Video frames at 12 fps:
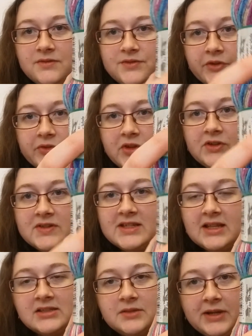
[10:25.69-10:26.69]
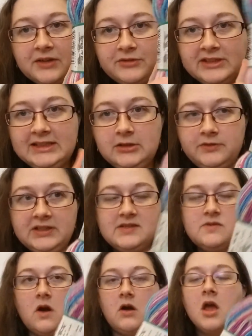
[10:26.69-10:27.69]
So you can see that's going to make a really lovely
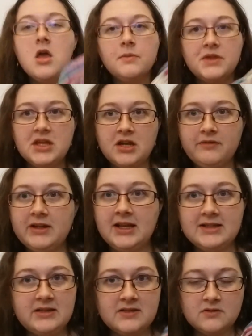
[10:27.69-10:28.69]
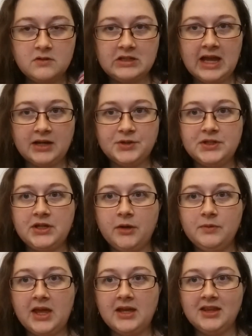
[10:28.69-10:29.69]
sock. But then I realised it's not going to actually go
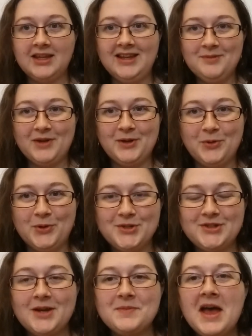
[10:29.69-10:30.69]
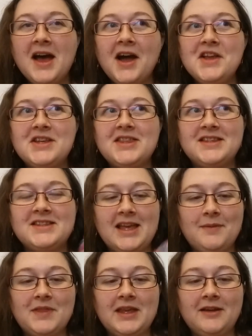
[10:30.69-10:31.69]
with anything in my wardrobe. I did the
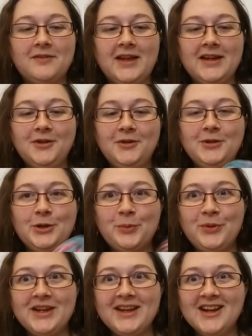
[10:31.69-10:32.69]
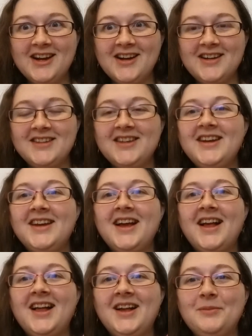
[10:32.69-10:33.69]
same thing of like, oh look, pretty yarn,
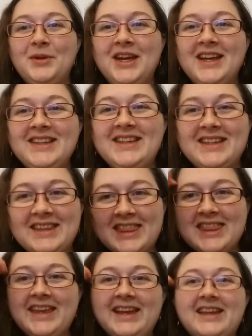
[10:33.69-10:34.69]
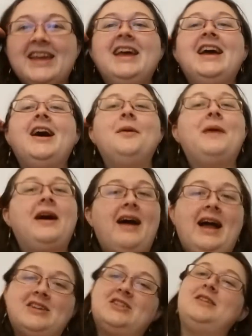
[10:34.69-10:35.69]
and didn't think about
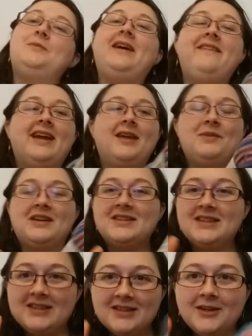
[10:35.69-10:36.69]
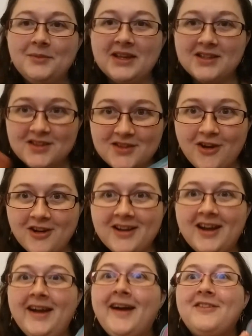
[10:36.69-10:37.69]
actually wearing it because this is going to be a sock.
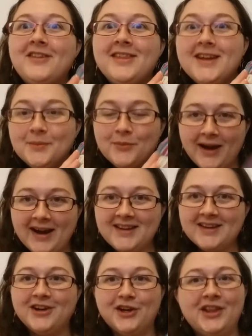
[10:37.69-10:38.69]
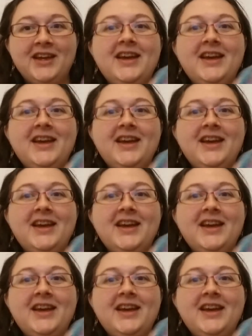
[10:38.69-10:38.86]
I have to think practical.